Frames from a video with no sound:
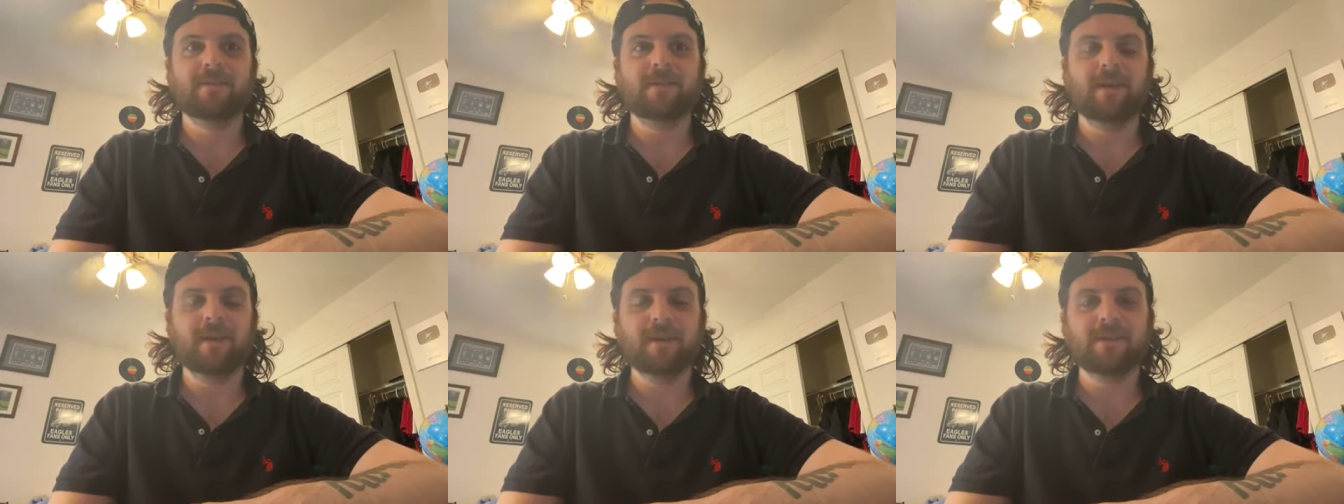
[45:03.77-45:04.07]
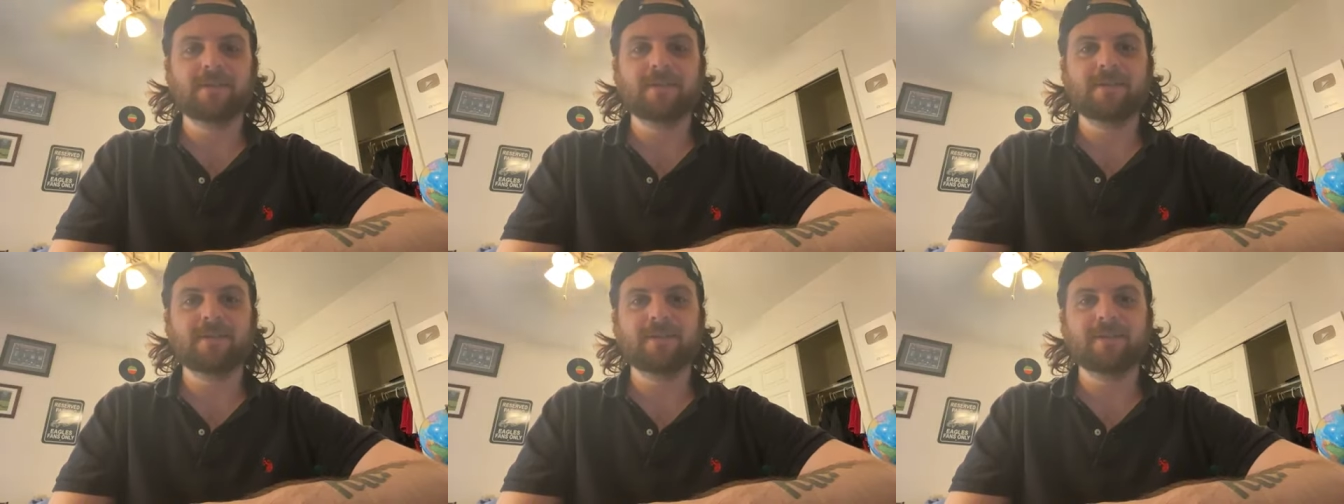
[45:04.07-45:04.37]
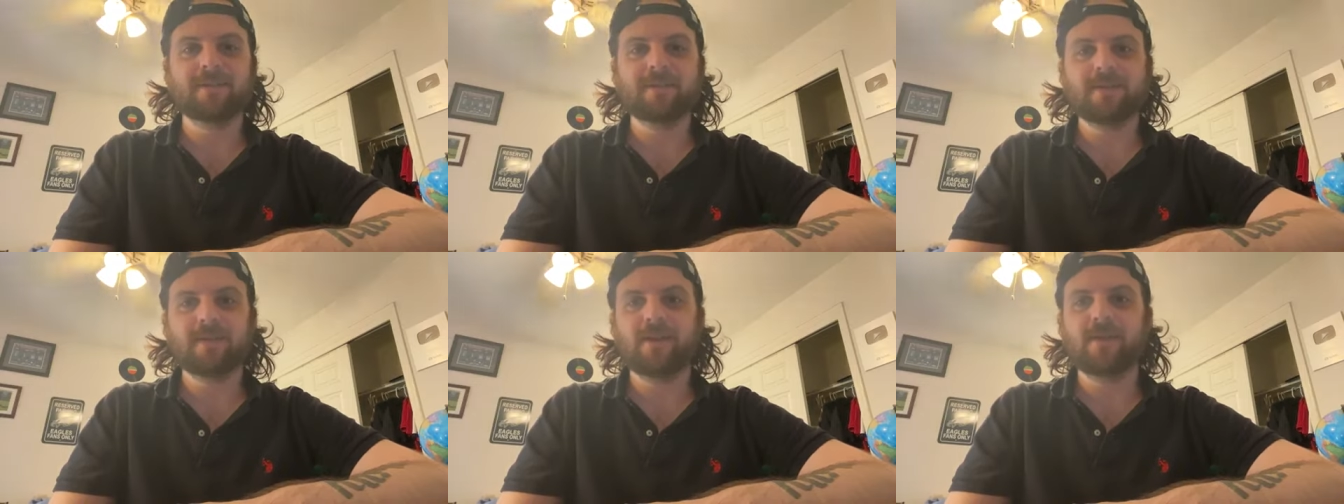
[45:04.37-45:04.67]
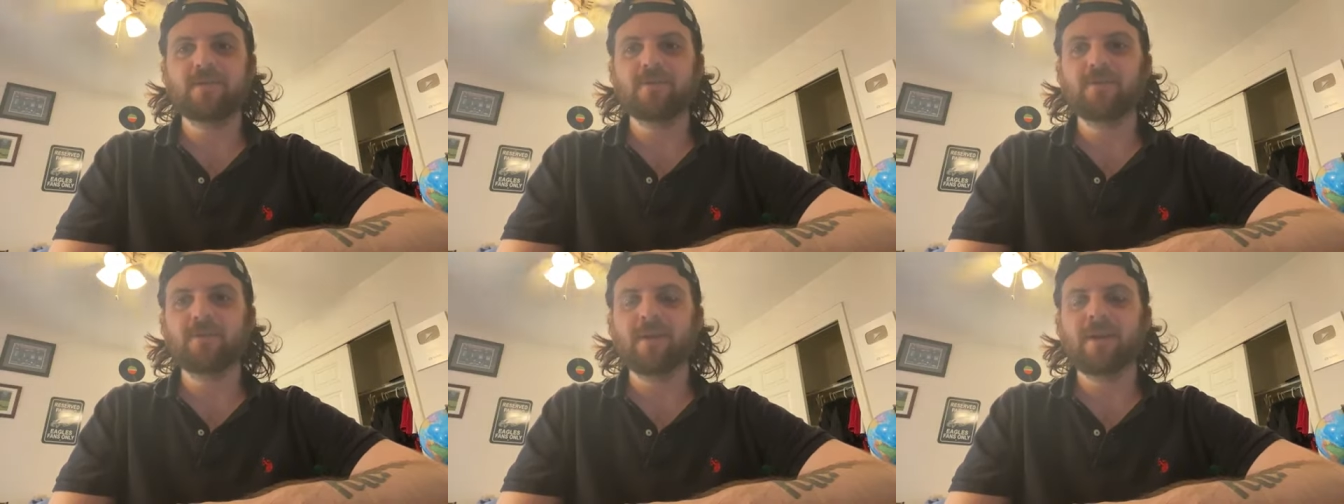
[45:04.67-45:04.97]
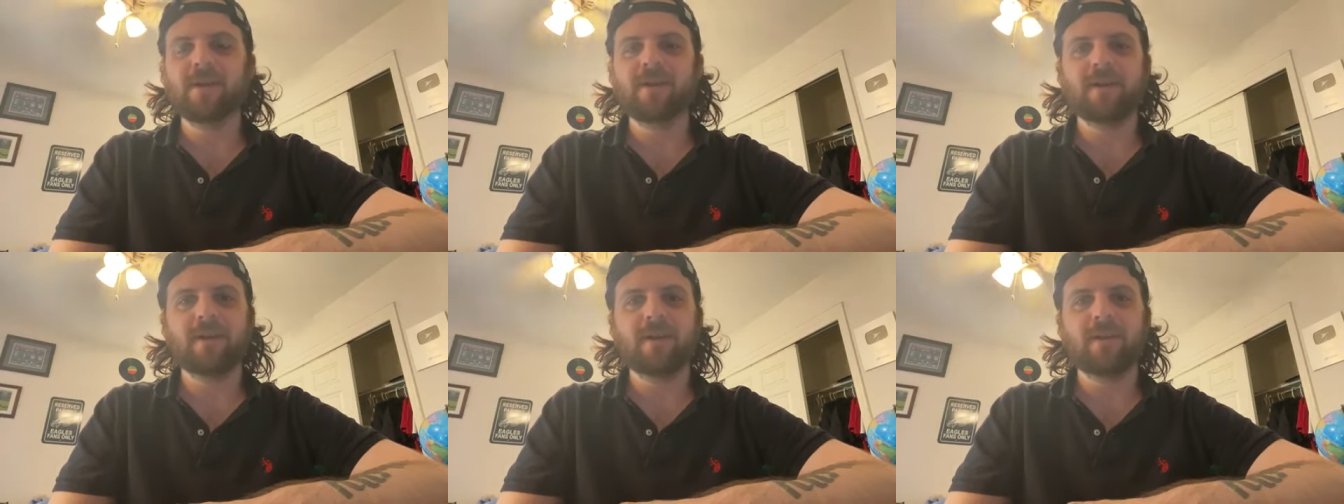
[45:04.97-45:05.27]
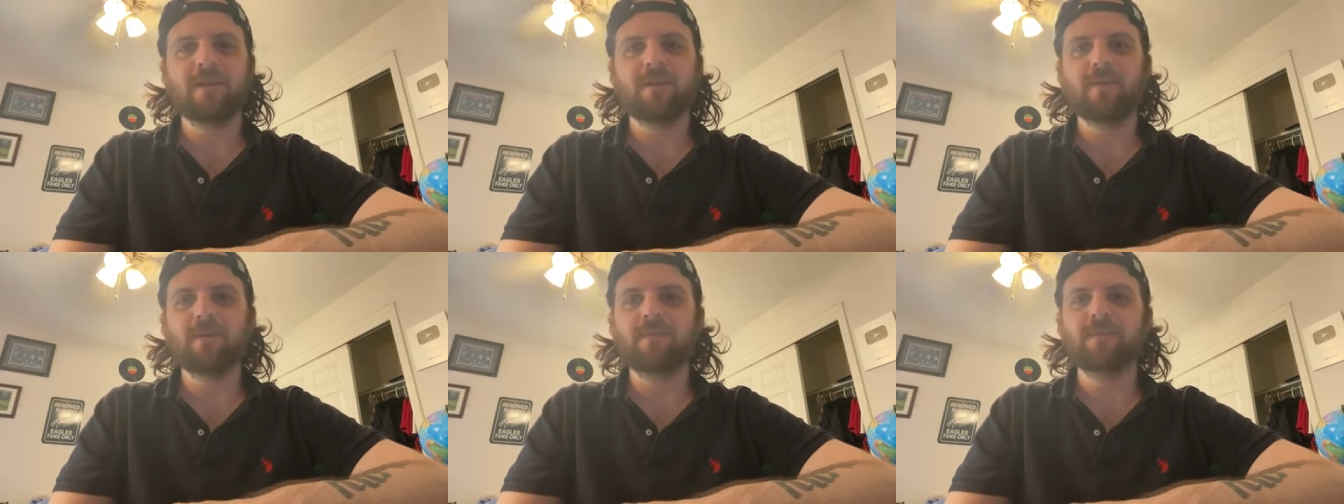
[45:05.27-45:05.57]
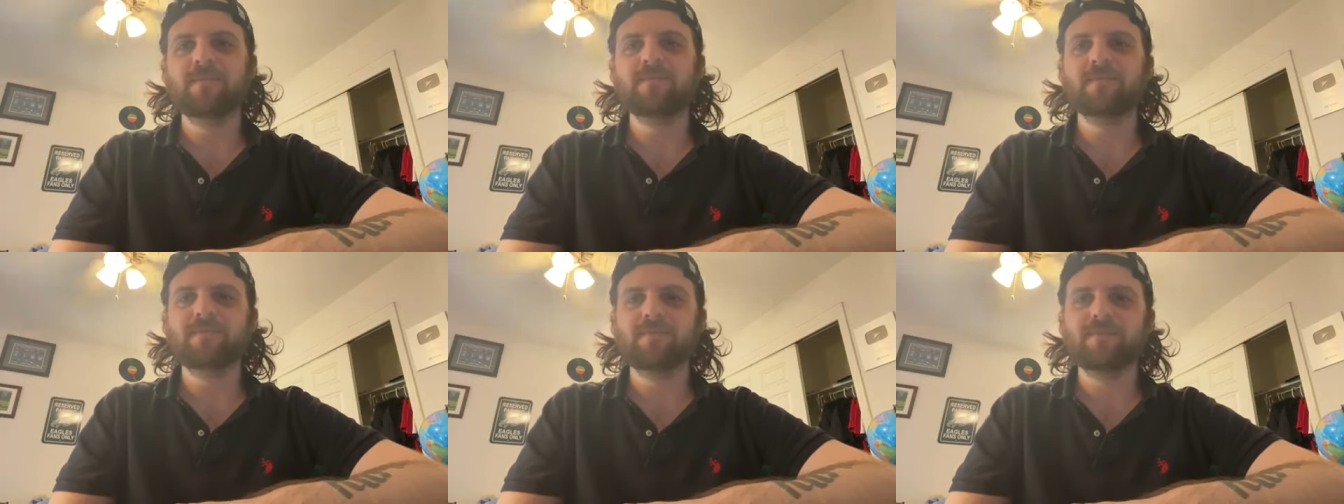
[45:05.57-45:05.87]
Yikes! I'll do what I can though.
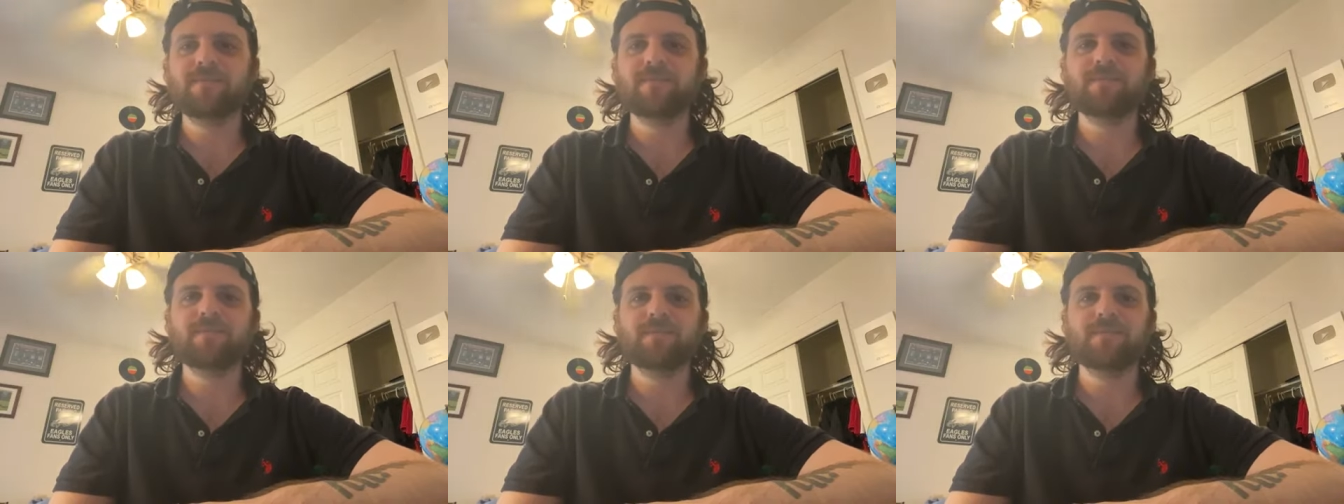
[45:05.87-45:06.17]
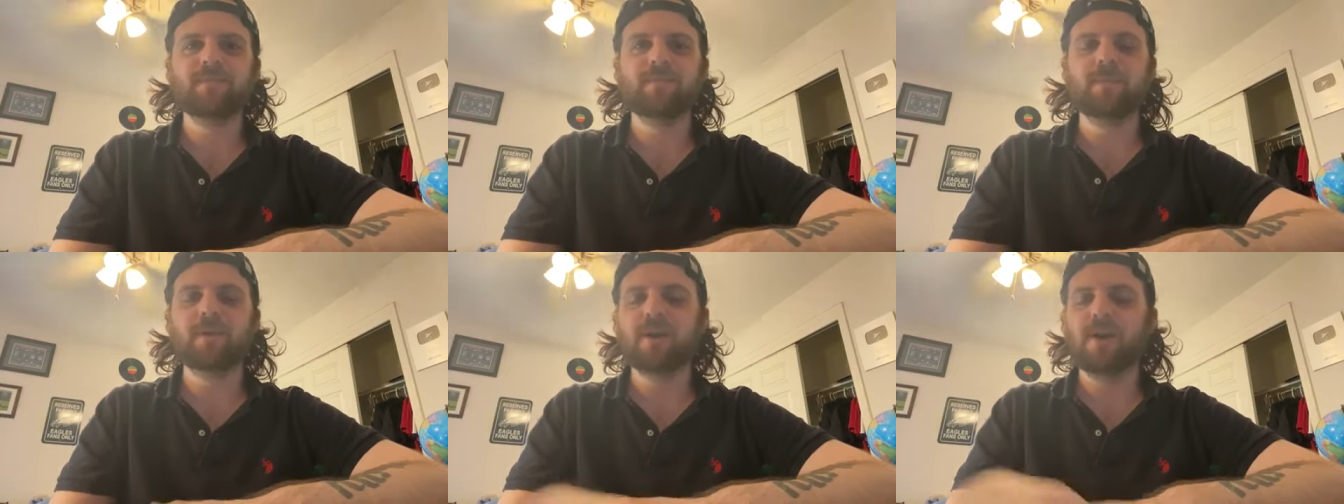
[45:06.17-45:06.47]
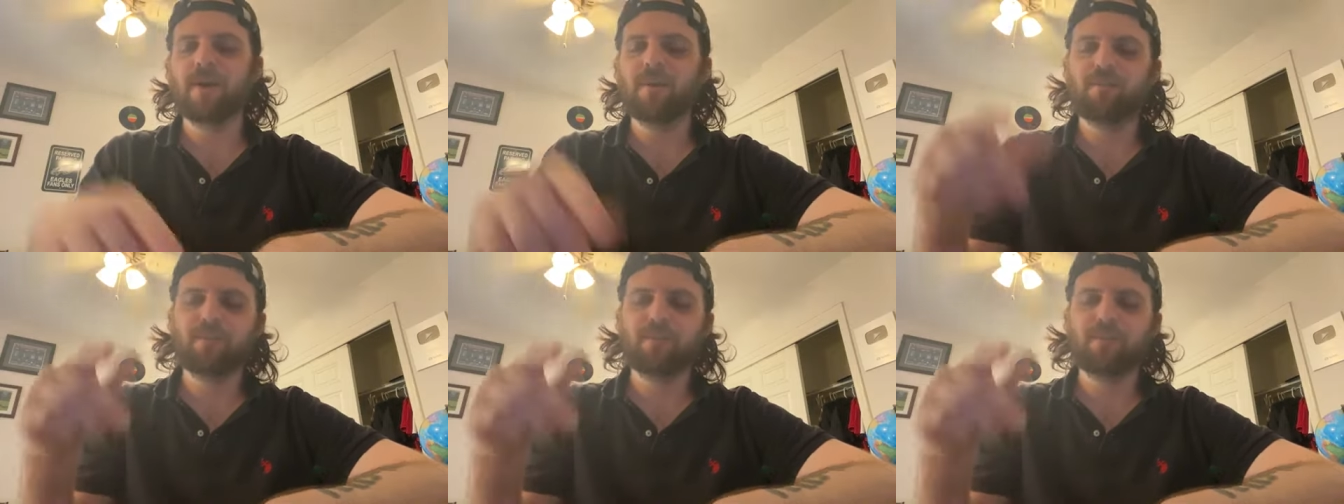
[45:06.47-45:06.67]
But yeah,